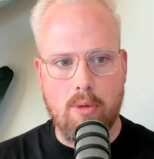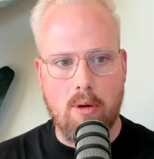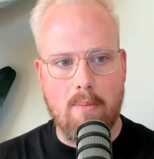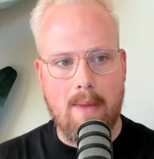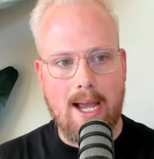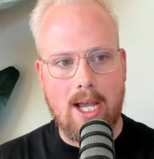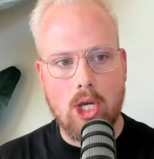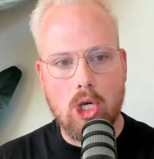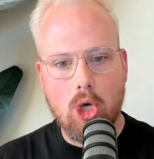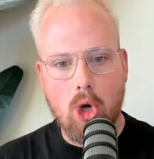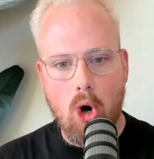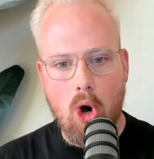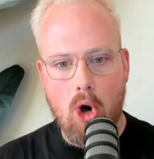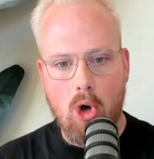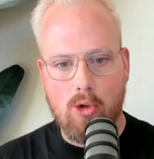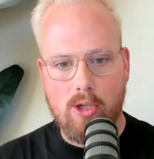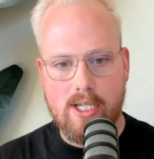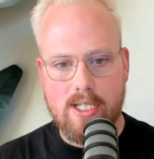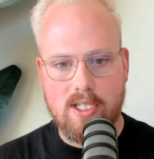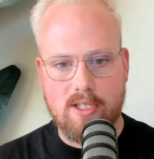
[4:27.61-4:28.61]
But my
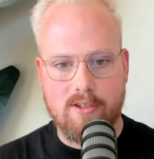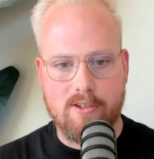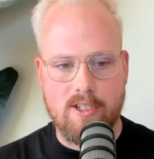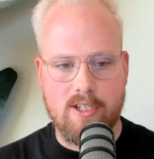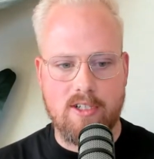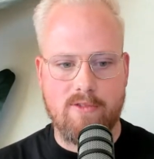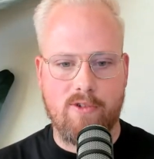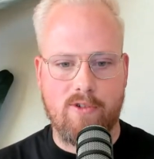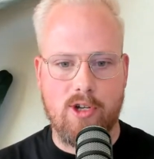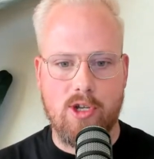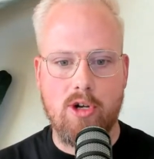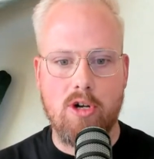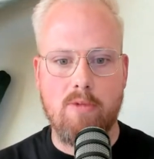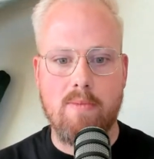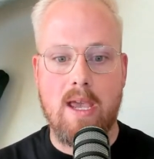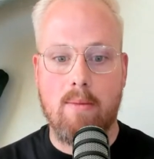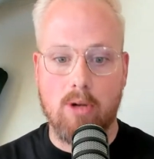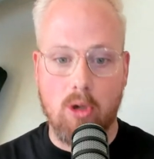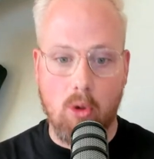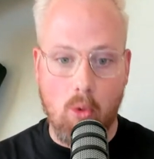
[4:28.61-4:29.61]
goal is for you to
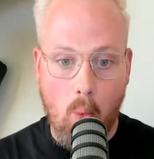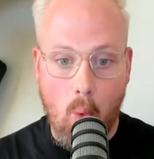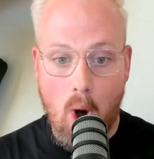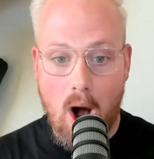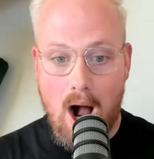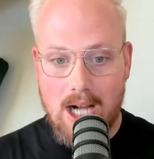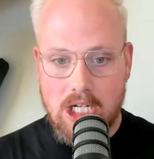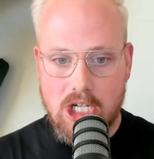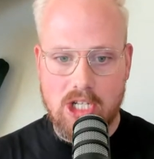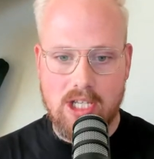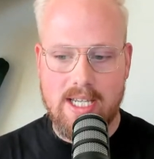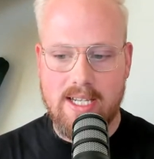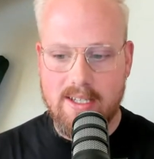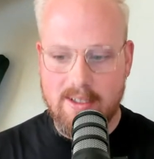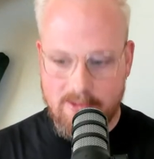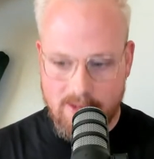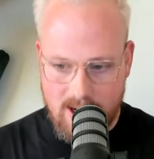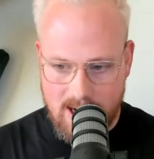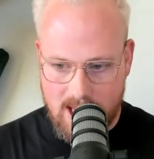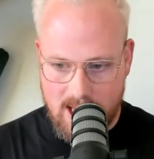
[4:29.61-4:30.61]
be able to watch
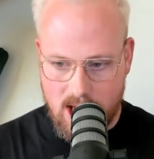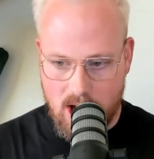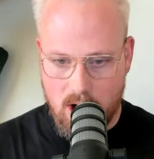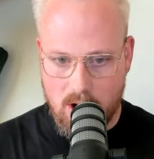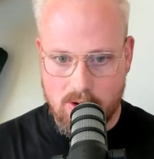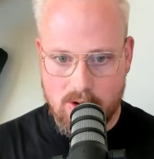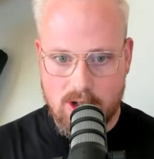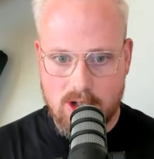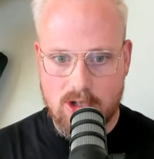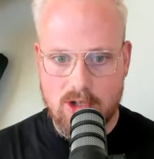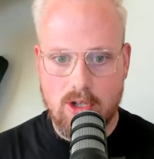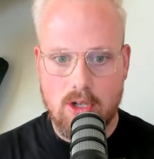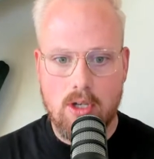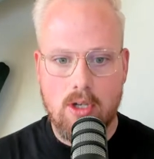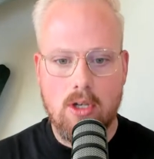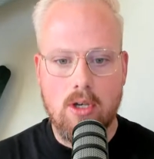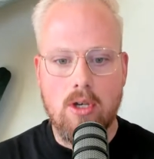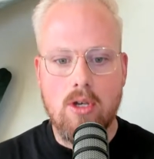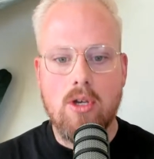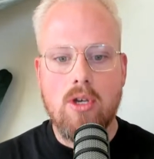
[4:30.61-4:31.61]
these videos
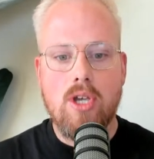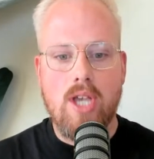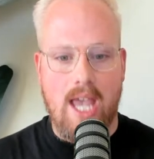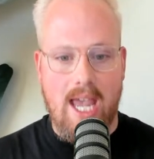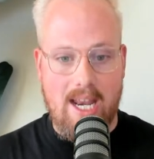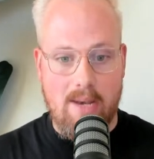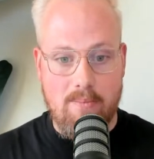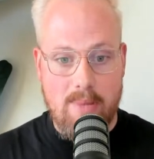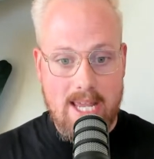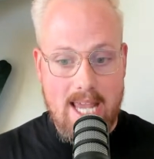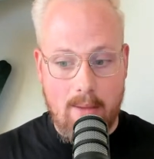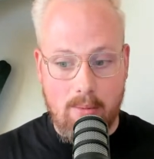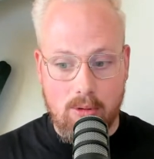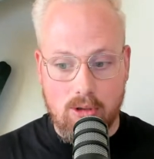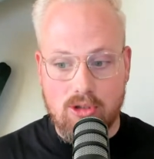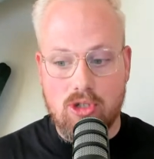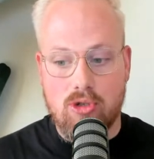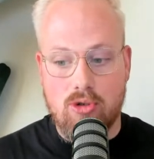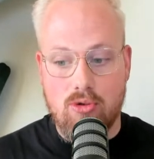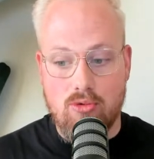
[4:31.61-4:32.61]
and be
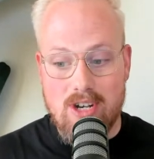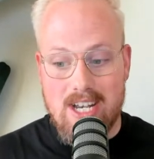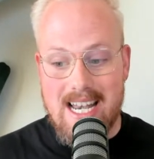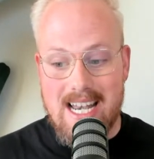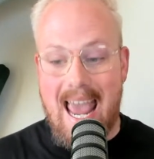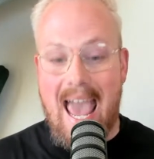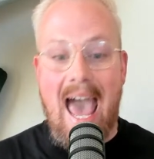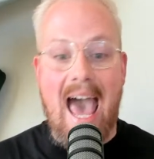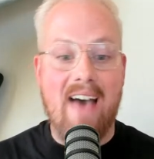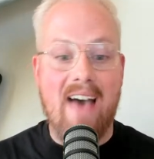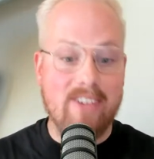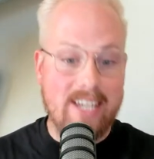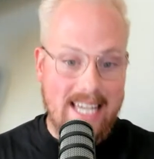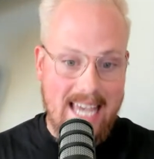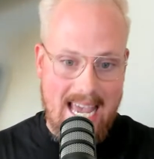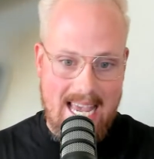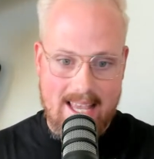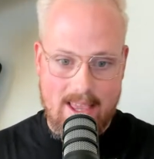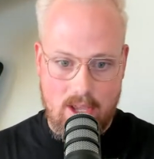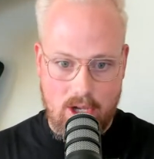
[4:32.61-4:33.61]
able to
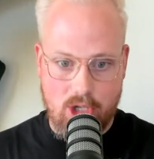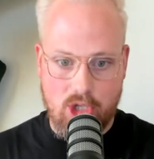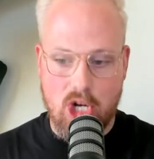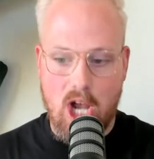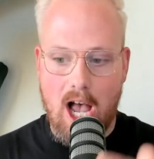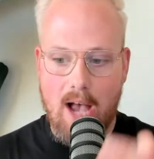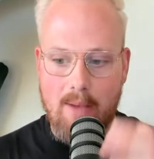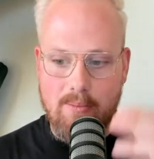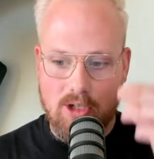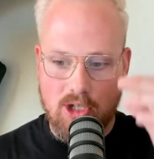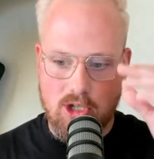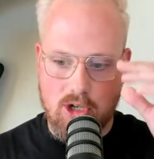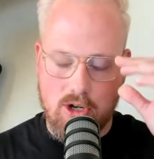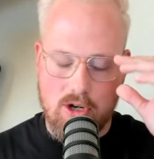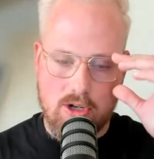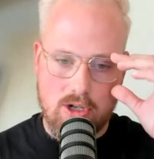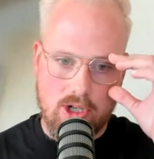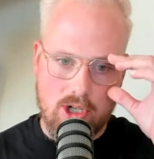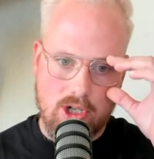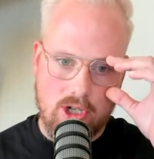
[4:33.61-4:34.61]
navigate the job
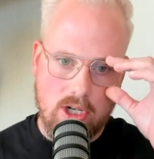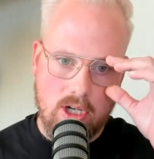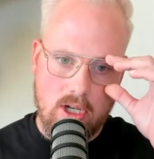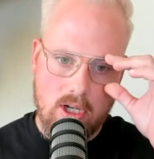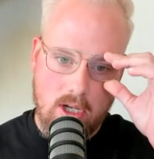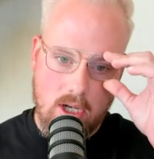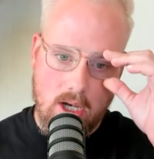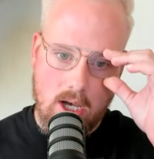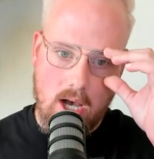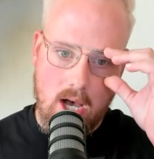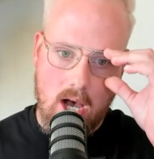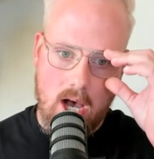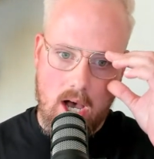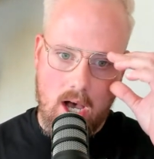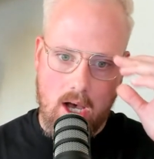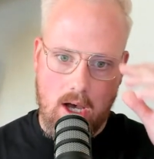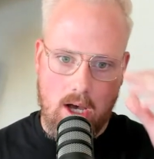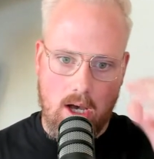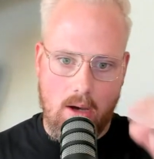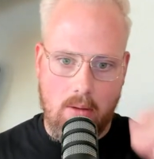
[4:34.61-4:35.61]
search
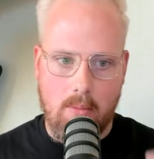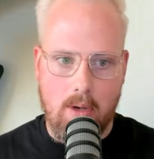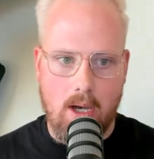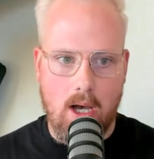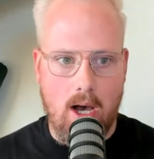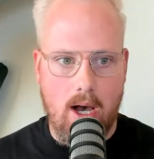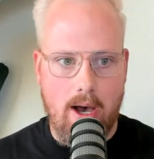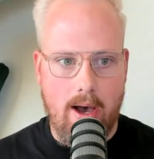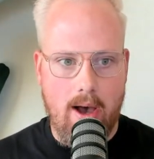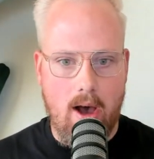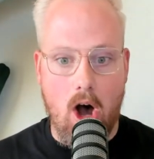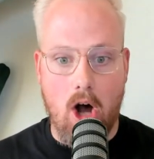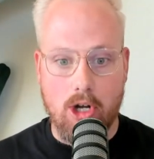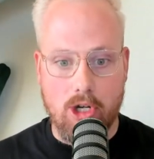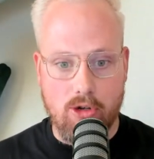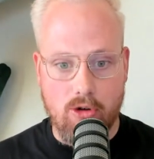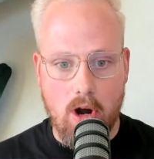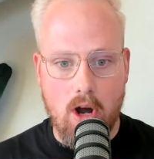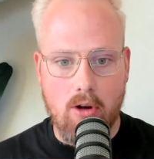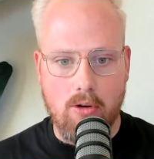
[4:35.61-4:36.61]

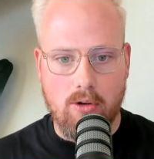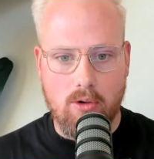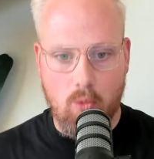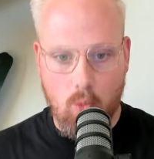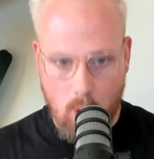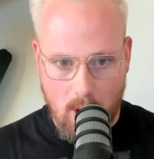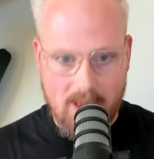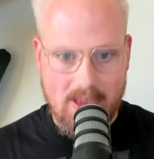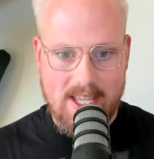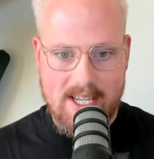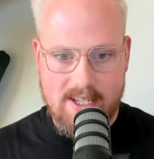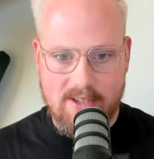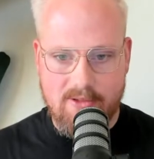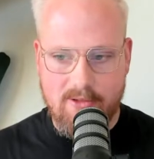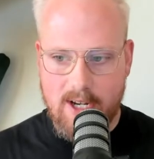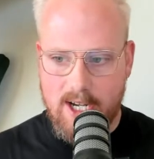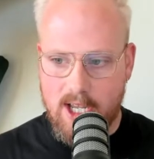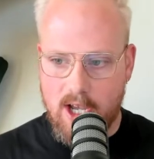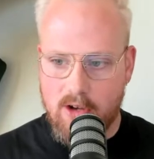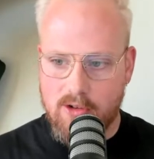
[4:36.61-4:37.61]
on your own with these
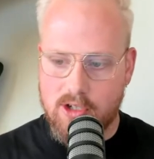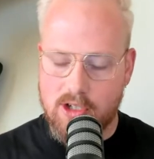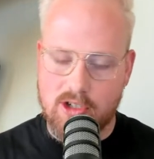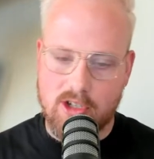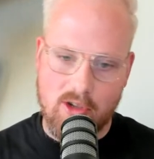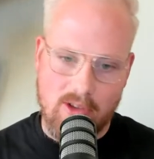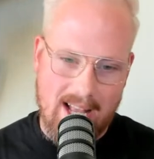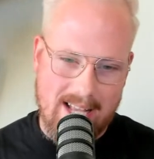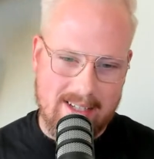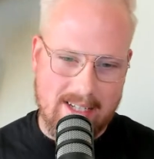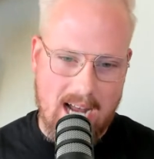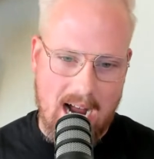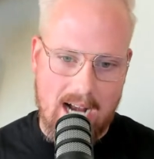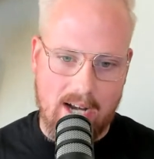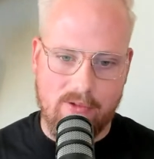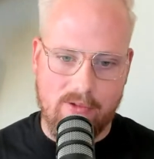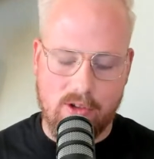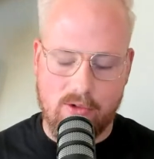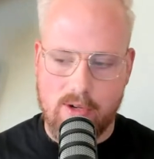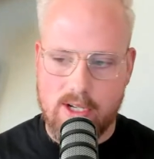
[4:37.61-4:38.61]
videos. And so that's
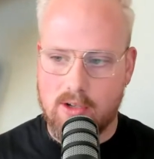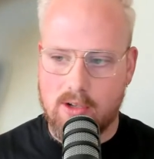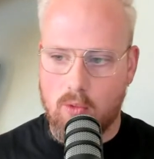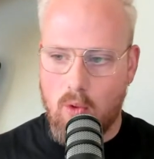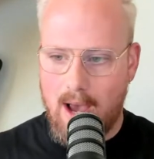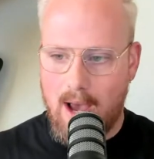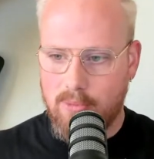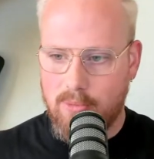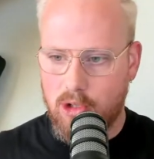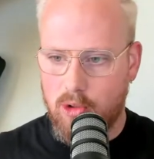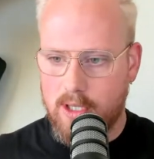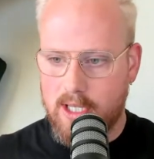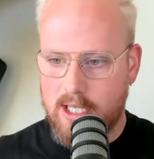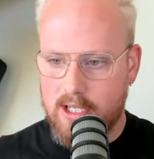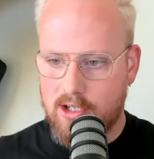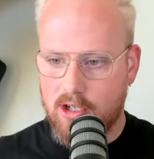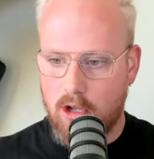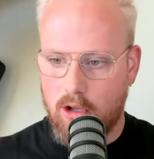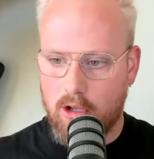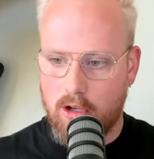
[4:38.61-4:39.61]
kind of the reason why I'm doing
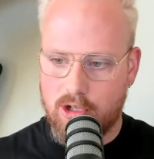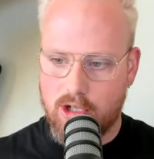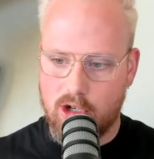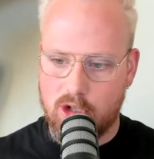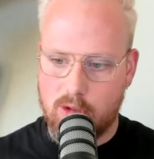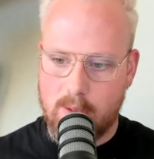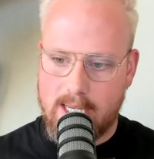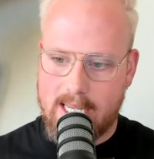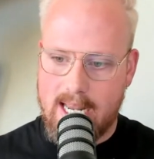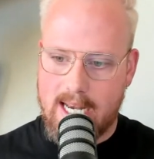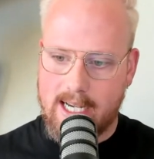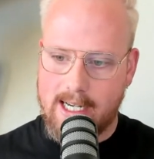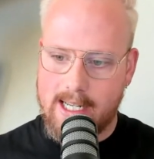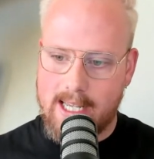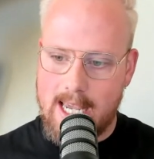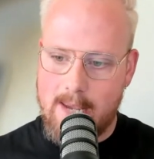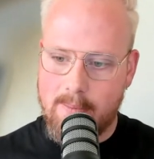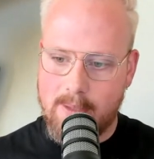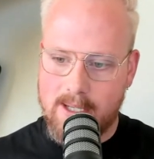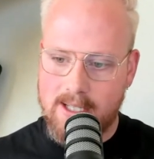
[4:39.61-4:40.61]
these solo shows. But again,
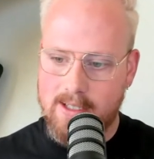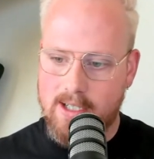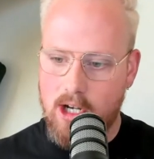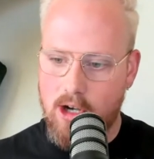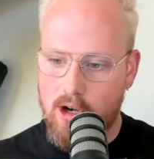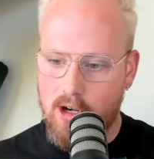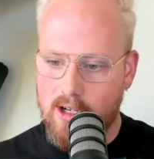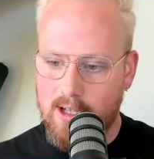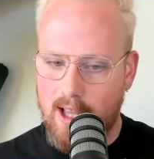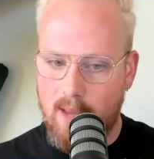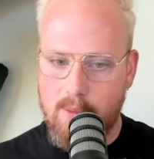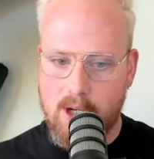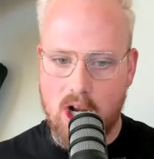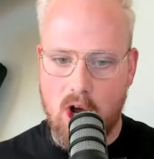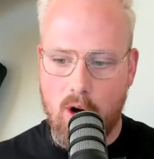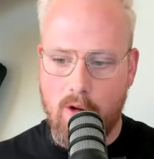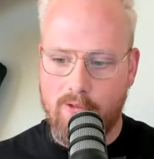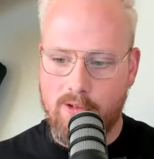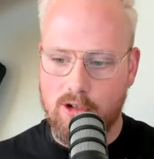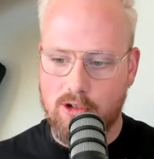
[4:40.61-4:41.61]
keep continuing to let me
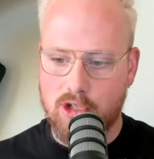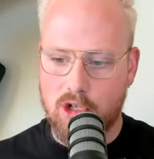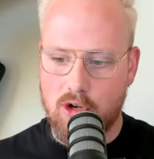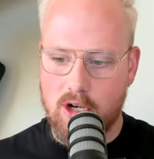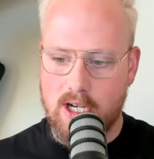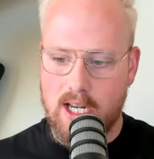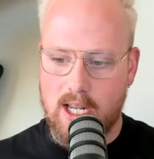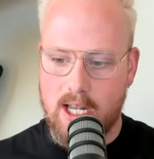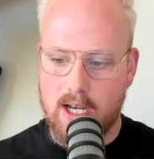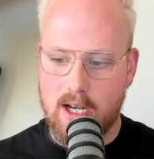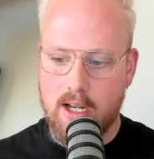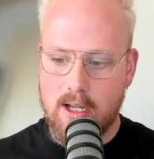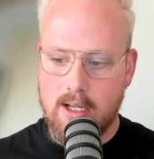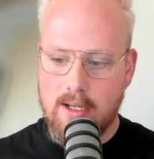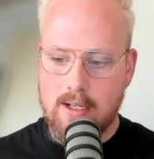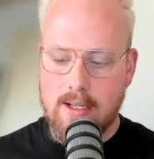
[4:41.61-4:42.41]
know if you're tuning in.